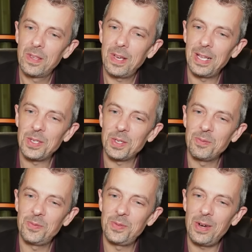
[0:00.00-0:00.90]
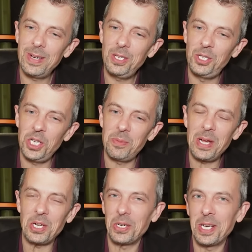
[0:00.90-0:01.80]
and some very
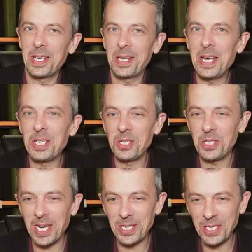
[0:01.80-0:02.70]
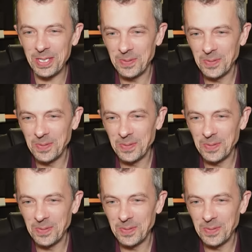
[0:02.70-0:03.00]
geometric case ejection